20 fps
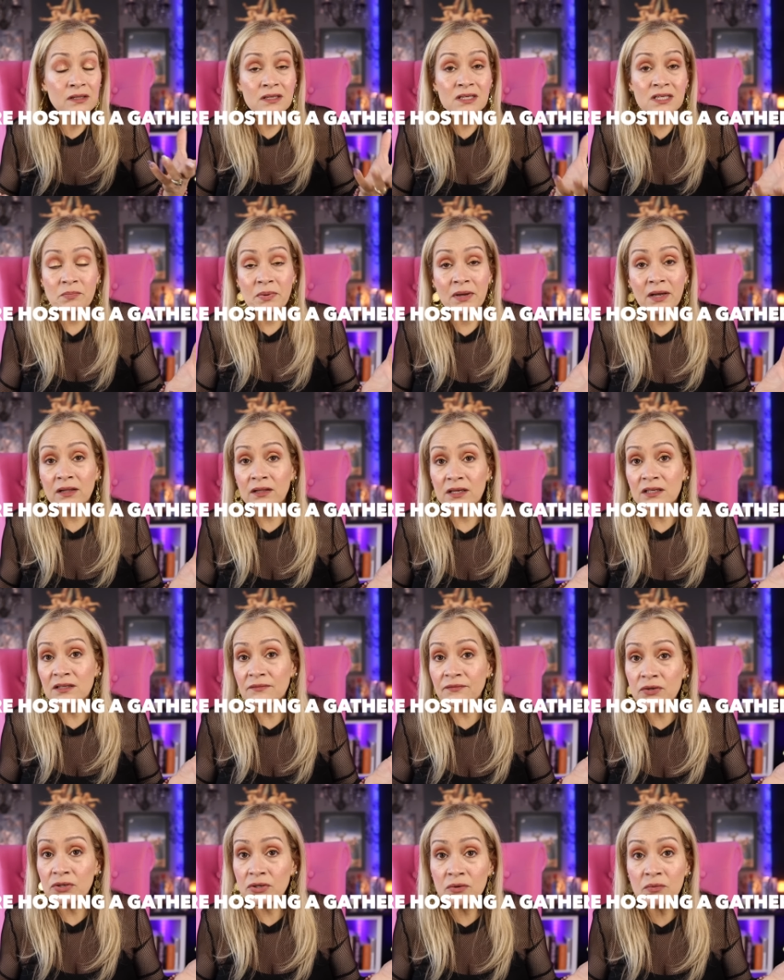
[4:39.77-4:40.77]
this spell is
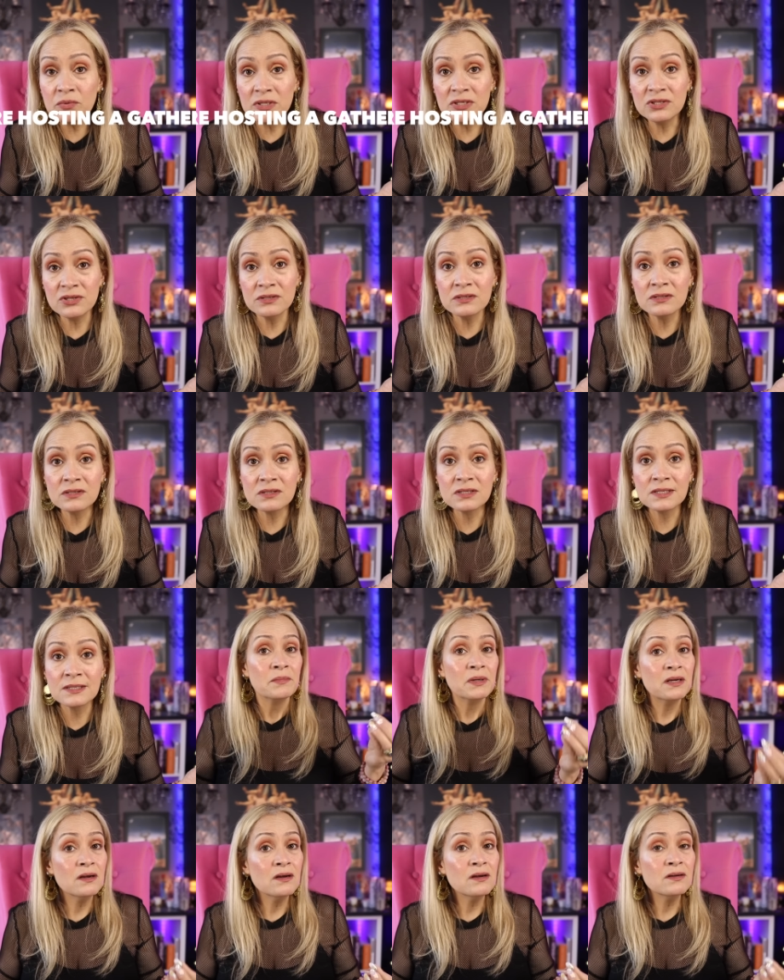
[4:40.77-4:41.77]
for you witches
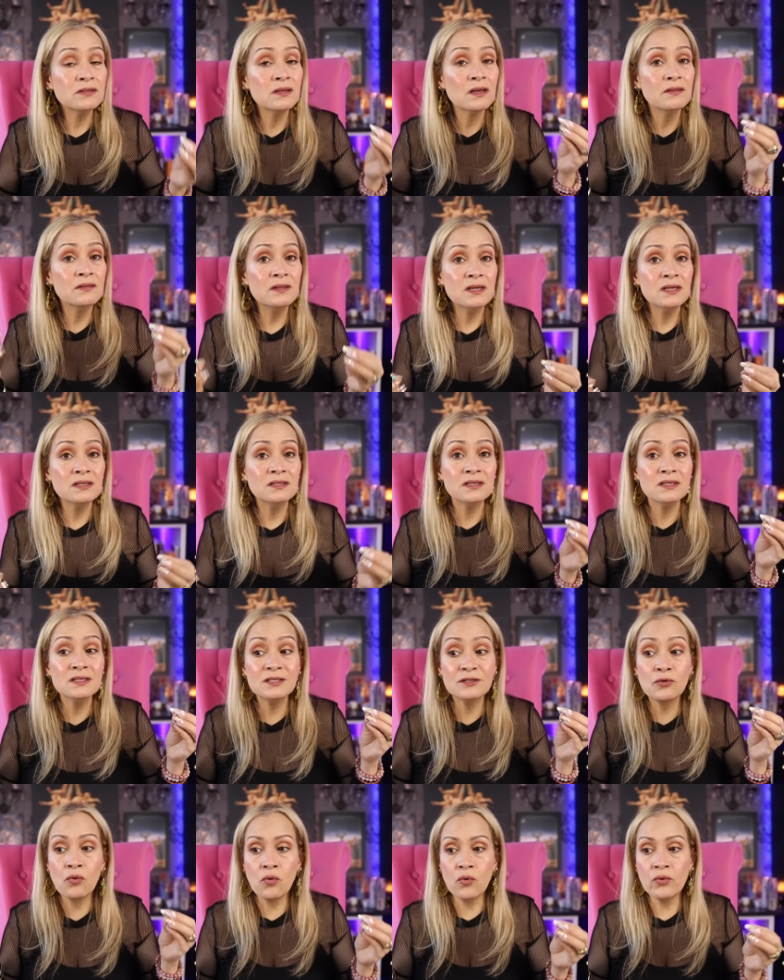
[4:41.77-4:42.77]
because this
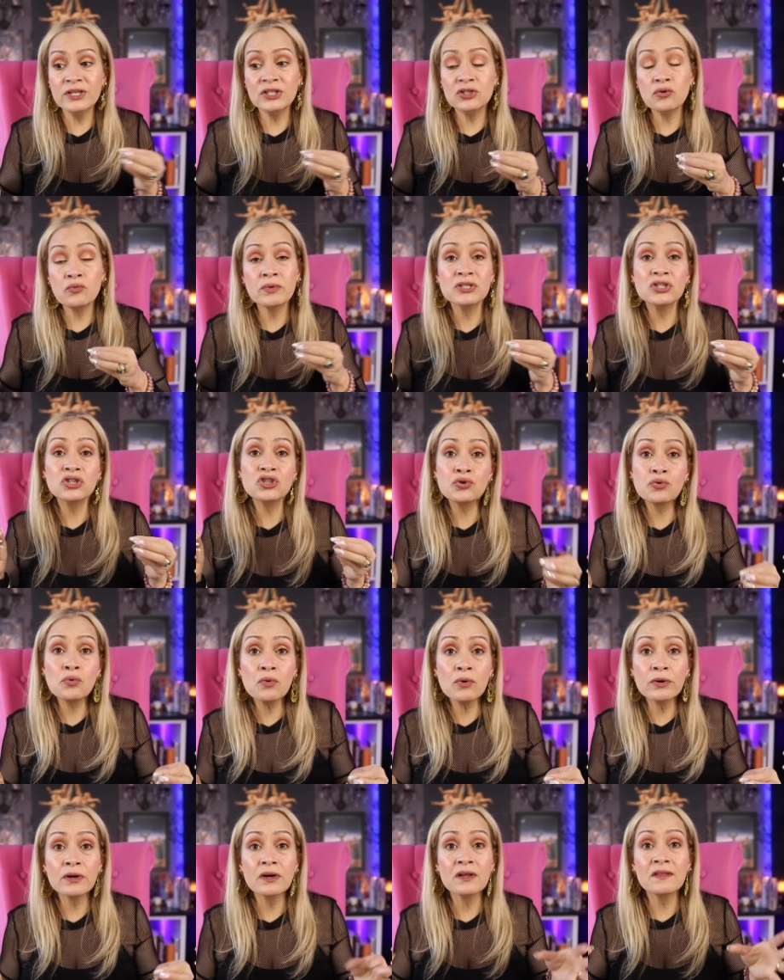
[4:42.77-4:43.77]
is going to
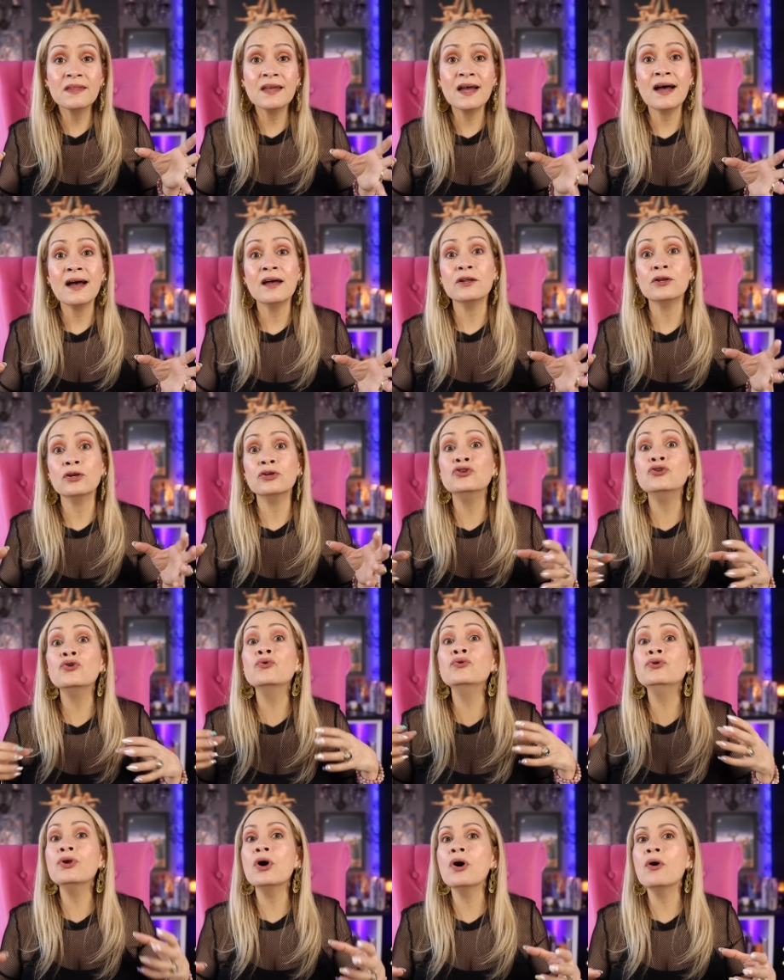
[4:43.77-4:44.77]
ensure that
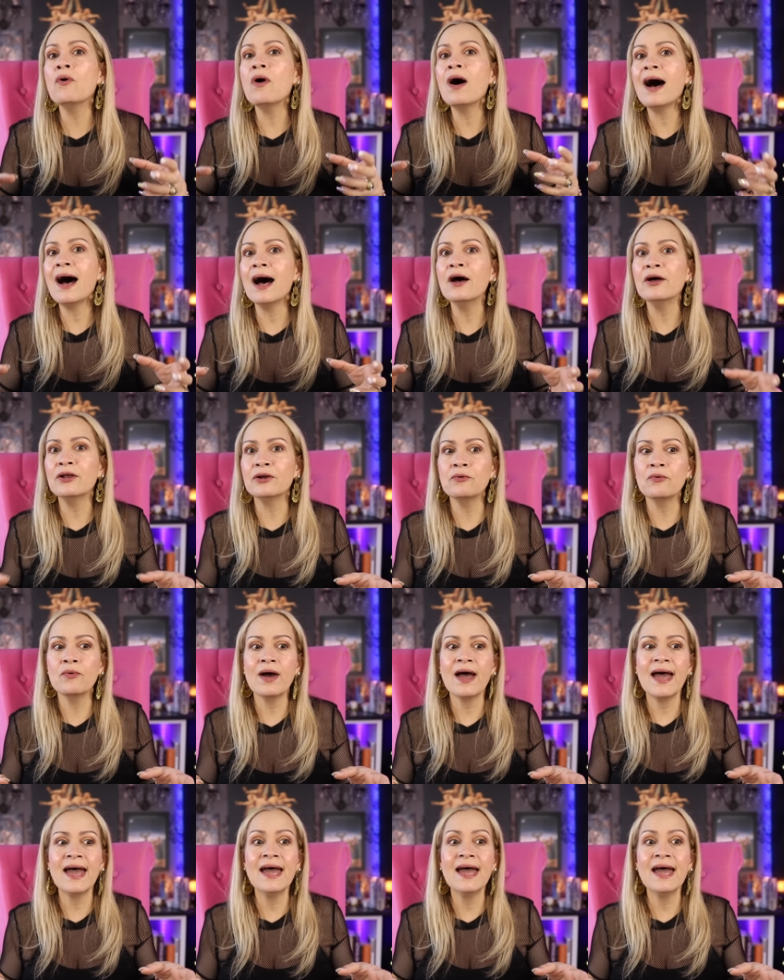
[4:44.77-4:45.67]
you know how to